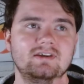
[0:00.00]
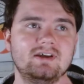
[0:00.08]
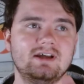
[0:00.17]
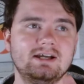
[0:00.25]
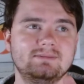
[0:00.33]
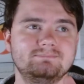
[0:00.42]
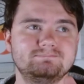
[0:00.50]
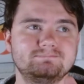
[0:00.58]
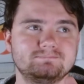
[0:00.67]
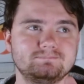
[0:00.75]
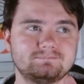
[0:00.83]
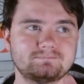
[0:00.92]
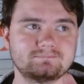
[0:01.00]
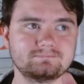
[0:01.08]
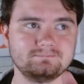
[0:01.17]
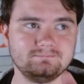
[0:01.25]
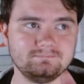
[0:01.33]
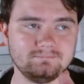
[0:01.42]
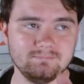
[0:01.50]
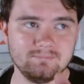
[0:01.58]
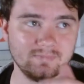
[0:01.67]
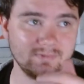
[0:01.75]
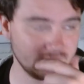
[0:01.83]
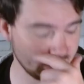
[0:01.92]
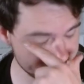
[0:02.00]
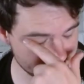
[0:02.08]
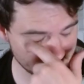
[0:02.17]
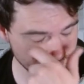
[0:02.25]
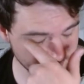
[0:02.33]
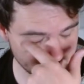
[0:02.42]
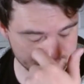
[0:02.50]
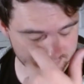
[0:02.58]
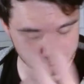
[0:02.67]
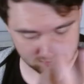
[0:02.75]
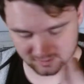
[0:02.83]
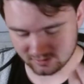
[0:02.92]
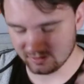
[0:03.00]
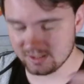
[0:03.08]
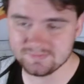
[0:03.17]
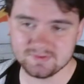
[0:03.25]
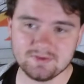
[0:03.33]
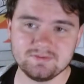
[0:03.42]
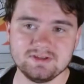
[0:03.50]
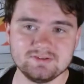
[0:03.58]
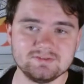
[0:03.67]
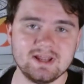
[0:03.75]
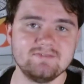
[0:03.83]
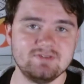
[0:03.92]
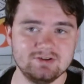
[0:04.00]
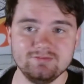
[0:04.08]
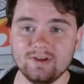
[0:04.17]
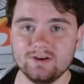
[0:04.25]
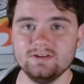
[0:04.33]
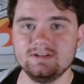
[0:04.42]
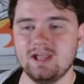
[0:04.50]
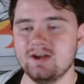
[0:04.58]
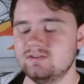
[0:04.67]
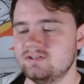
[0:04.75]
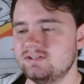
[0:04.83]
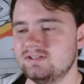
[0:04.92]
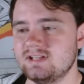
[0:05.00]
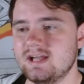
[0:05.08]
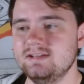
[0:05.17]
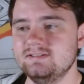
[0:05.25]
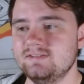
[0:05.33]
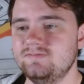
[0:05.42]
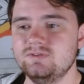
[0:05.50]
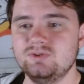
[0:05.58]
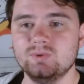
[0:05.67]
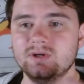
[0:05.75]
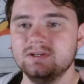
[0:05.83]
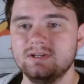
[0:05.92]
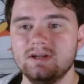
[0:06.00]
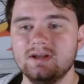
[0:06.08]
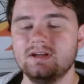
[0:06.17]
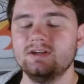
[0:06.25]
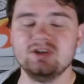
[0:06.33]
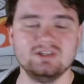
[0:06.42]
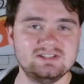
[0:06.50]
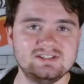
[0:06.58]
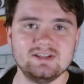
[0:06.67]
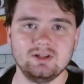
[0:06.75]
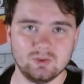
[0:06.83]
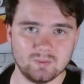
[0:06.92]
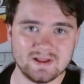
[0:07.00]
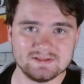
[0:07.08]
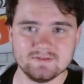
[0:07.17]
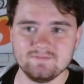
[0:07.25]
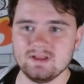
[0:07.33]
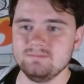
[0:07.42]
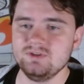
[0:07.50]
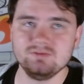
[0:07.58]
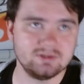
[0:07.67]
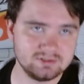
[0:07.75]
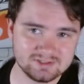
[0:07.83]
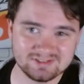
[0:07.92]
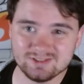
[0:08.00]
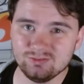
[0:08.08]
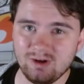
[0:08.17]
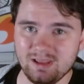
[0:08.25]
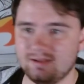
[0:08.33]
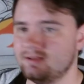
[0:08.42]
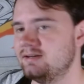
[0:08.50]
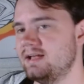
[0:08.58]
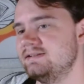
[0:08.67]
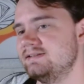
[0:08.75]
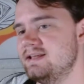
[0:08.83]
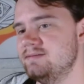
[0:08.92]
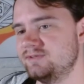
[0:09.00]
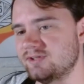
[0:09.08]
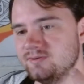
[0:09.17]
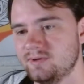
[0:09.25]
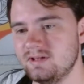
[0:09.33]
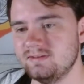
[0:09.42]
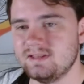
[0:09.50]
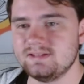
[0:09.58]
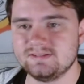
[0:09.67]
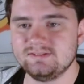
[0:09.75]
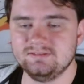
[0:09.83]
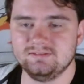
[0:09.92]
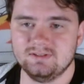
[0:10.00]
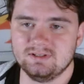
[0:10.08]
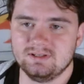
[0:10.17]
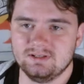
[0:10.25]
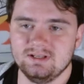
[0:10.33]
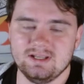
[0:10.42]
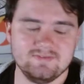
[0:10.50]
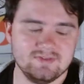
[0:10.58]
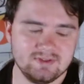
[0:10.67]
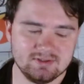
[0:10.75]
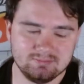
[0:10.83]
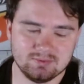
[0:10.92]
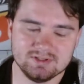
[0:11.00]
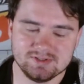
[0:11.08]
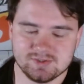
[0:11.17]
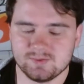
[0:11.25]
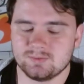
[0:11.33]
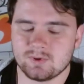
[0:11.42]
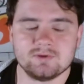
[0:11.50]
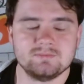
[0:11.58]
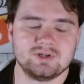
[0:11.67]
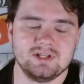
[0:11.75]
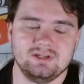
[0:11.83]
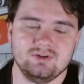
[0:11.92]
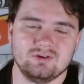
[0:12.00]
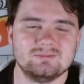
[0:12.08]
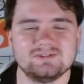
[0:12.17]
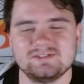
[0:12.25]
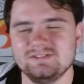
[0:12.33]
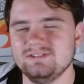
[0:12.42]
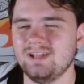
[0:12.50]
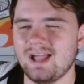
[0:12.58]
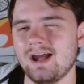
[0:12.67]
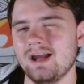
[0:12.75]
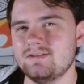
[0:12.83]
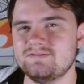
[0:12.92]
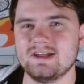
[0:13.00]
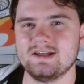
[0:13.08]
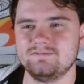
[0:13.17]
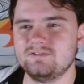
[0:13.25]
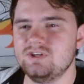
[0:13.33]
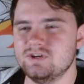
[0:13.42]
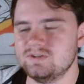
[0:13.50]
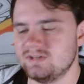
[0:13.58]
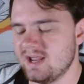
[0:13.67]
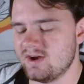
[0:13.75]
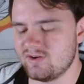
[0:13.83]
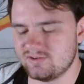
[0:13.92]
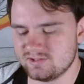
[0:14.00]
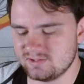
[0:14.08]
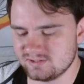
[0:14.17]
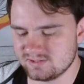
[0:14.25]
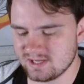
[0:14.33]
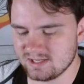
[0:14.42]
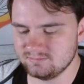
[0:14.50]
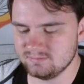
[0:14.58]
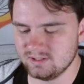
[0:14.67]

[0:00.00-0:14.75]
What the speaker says: And even though they don't have very varied character designs, if you do a good silhouette of them, you could still recognize them. So they still, even the ones who are pretty normal, still kind of have good character design.